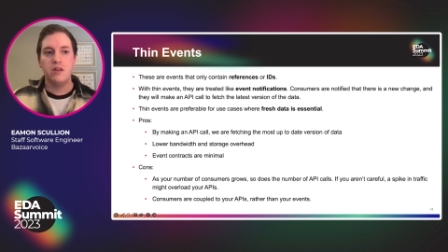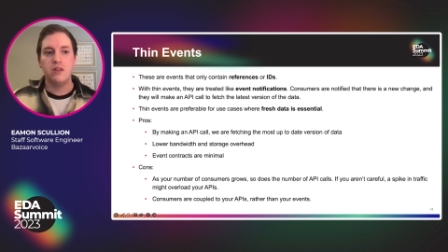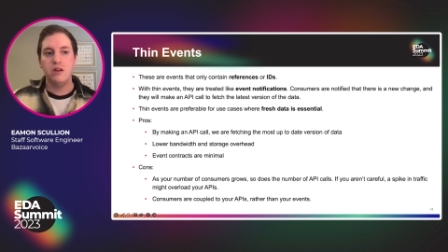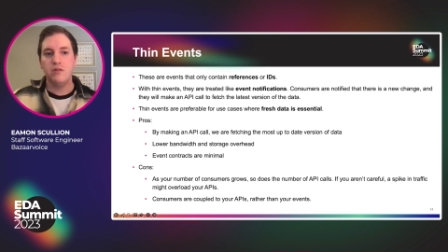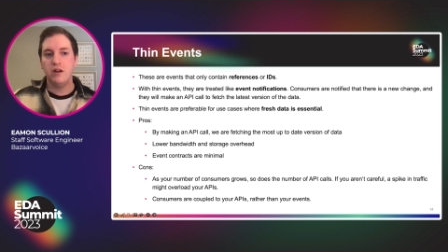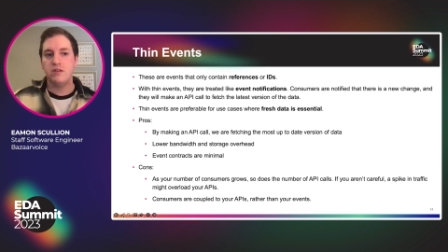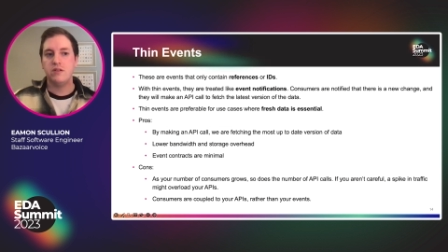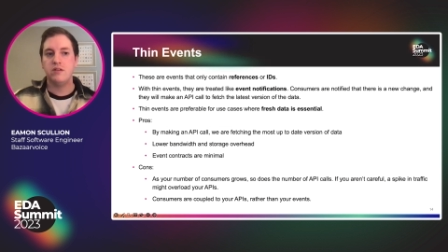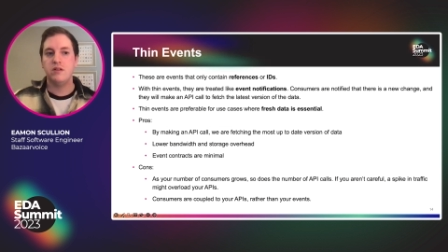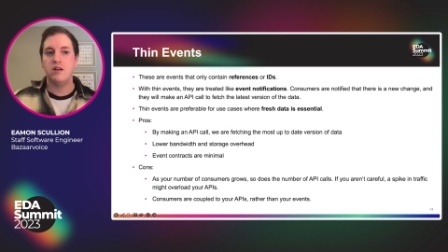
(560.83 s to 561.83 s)
Thin
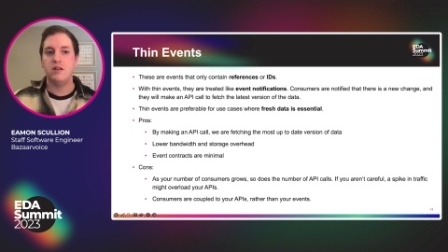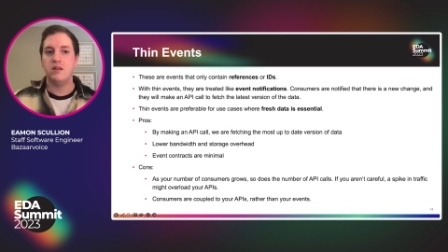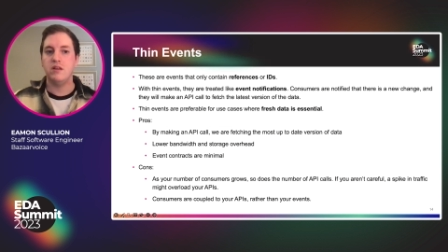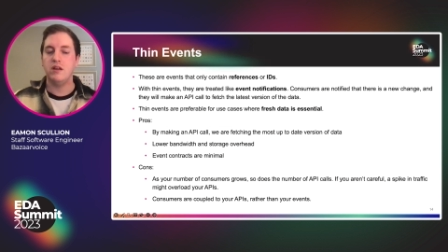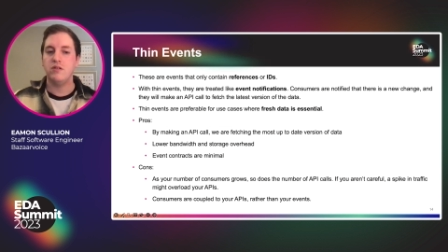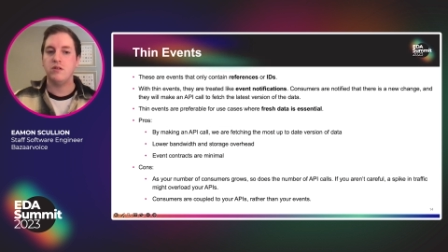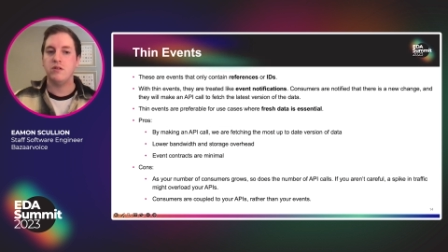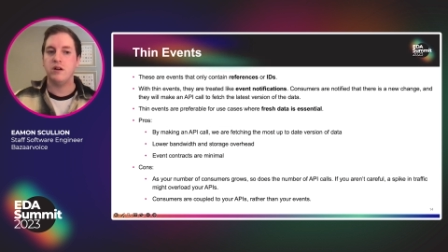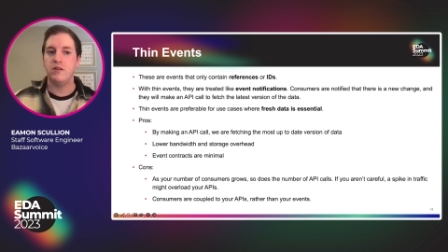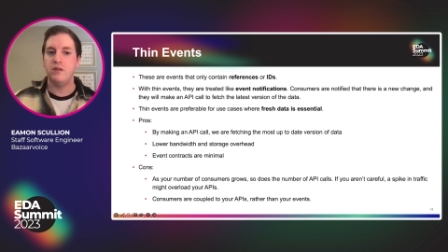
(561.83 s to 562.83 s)
events, these
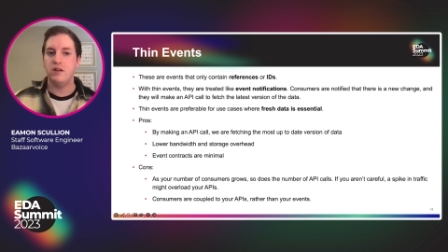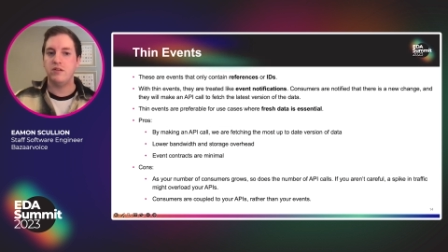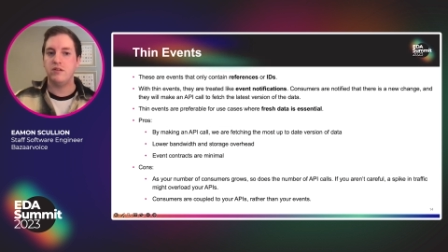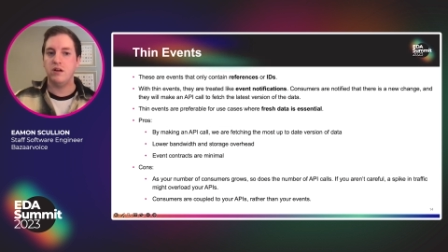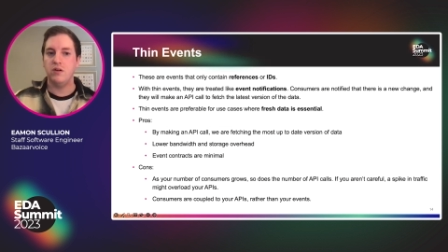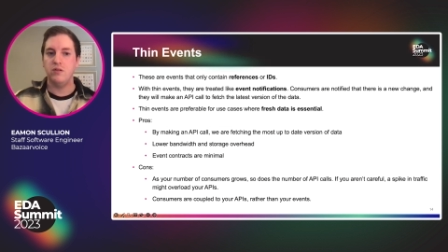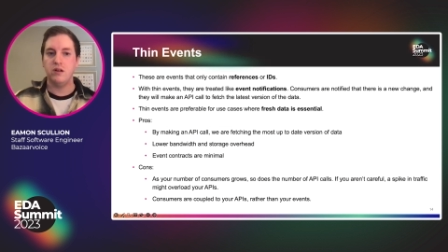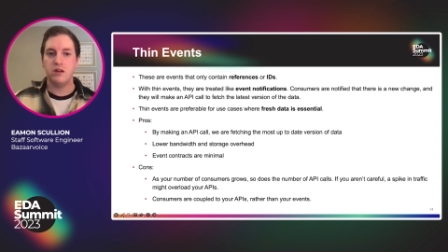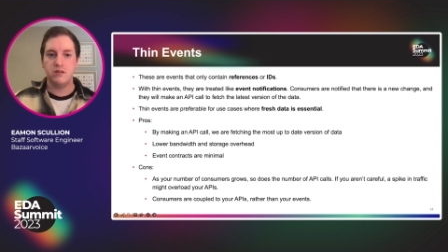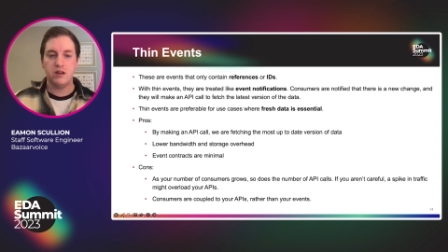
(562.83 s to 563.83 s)
are events that only
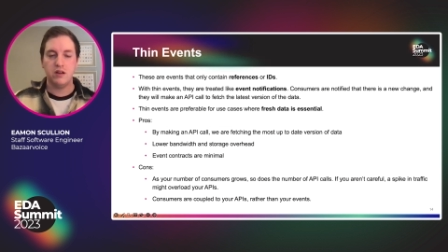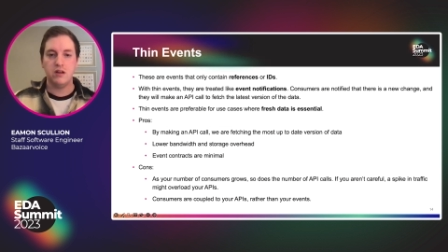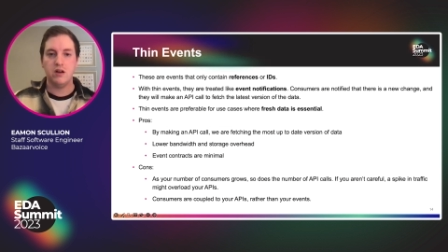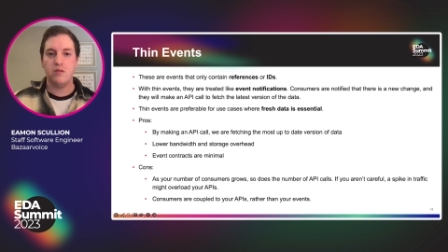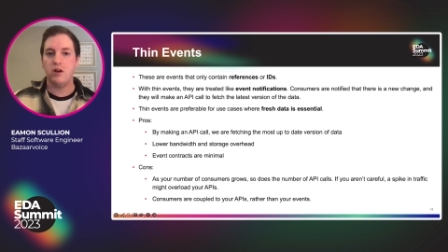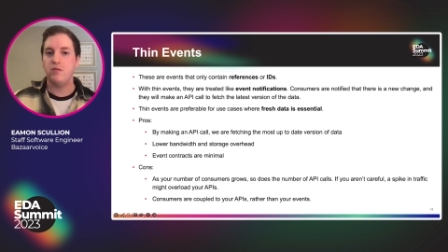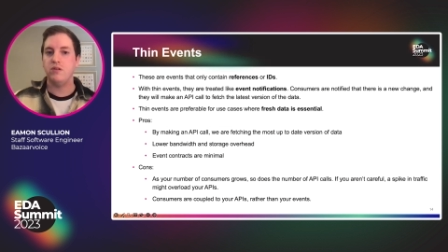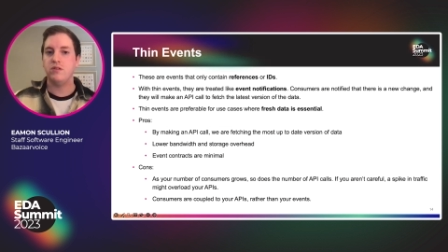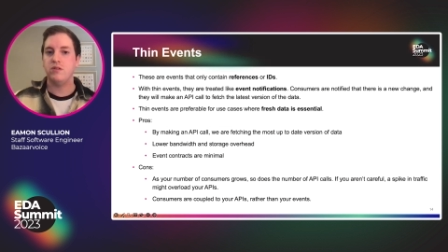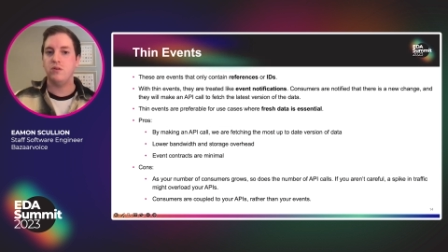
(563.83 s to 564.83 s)
contain a
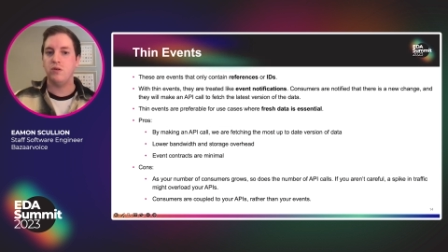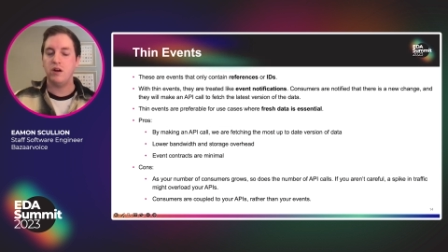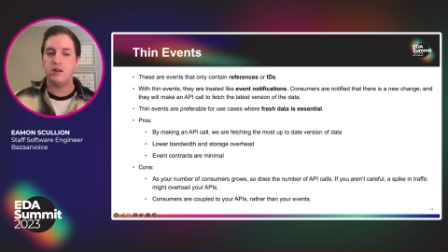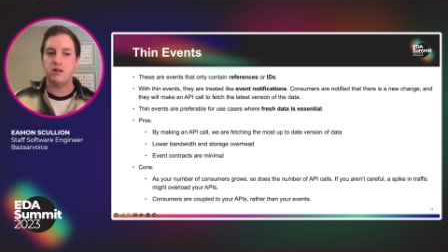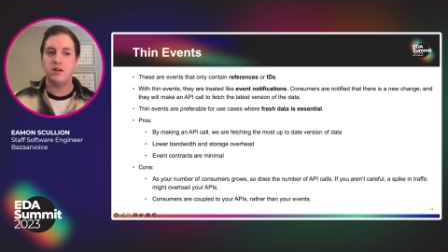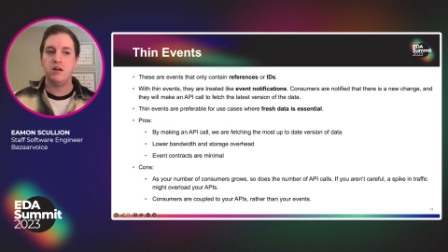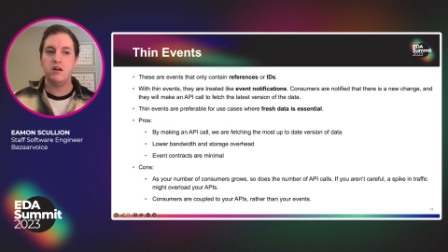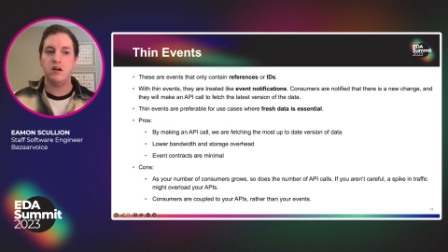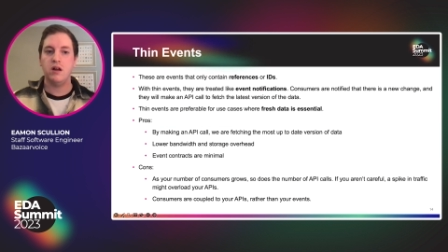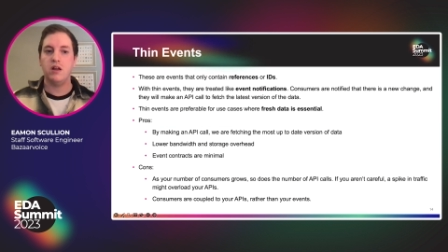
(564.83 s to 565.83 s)
reference or ID,
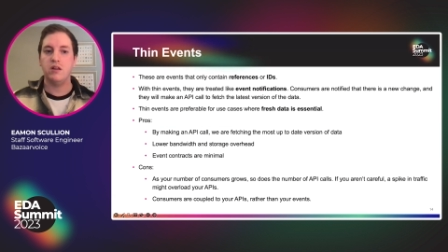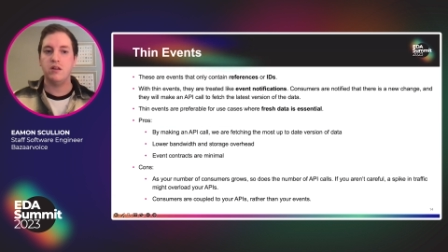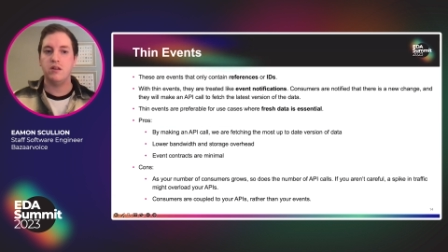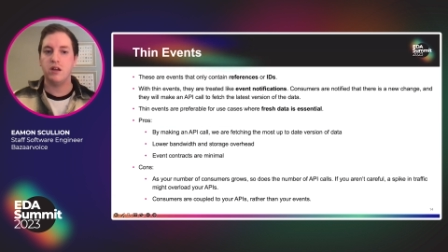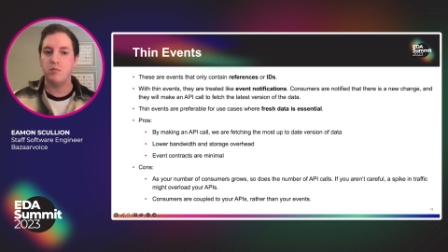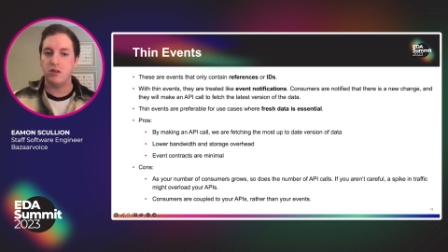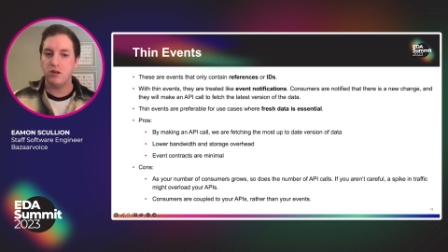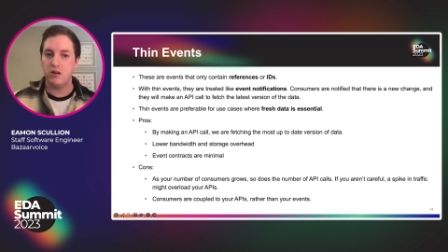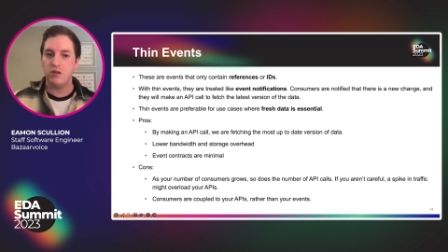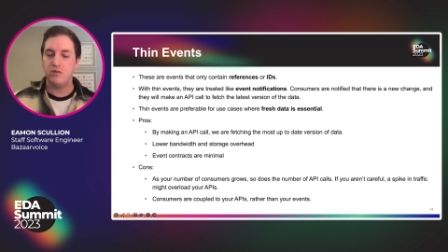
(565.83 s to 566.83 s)
and they can be
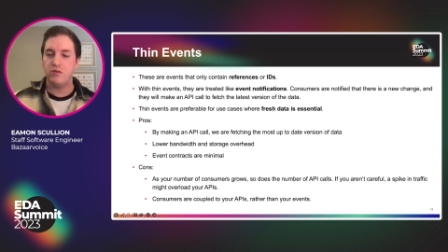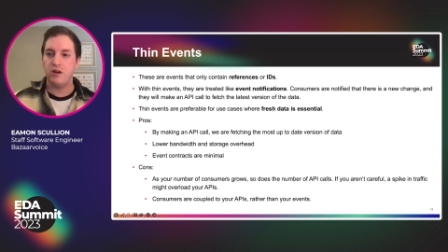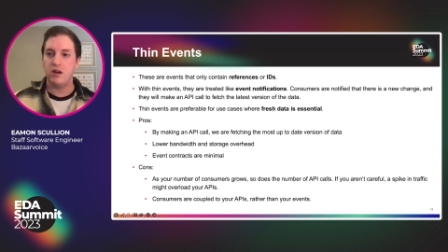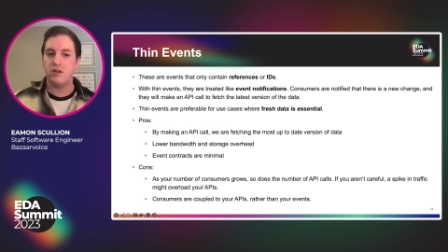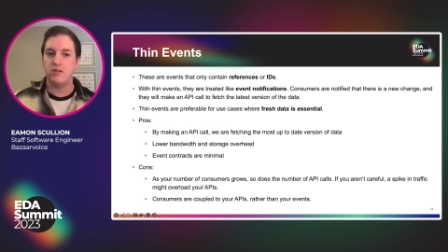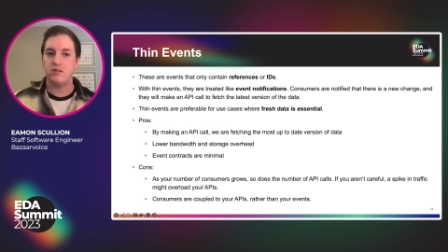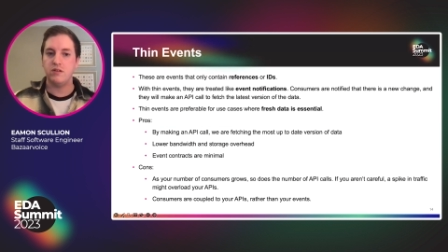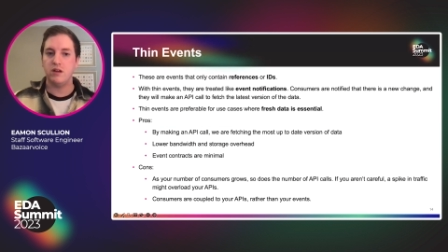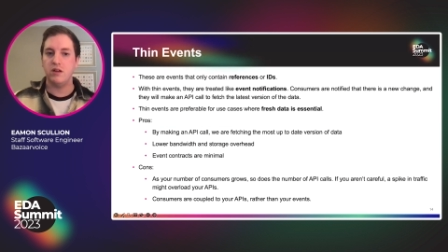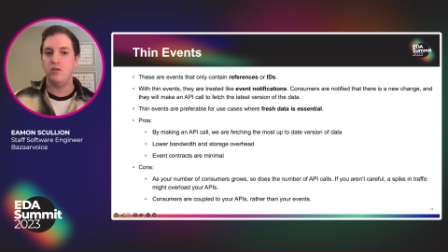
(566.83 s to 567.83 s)
thought of as
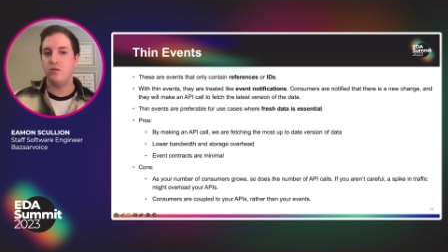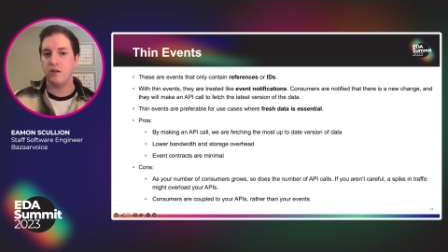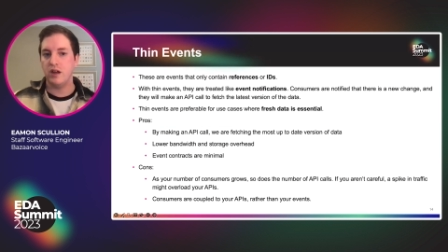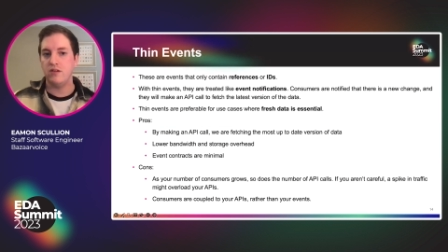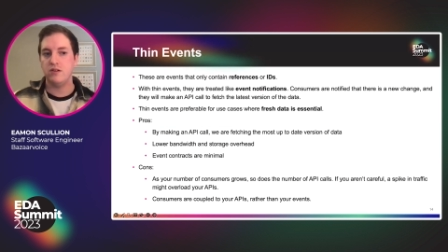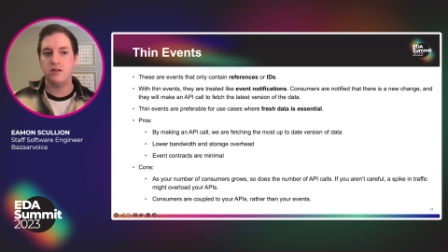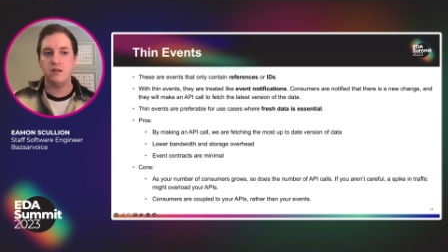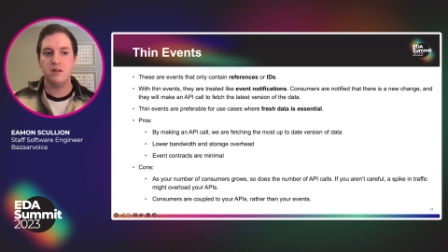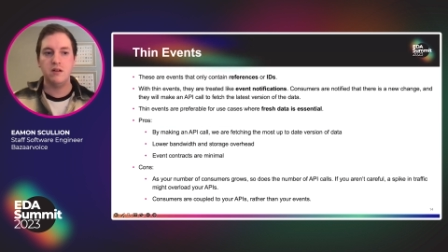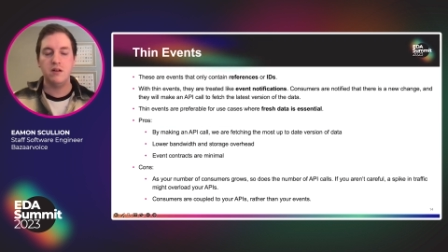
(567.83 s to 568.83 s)
a
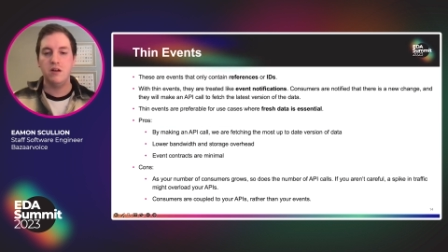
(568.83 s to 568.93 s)
notification.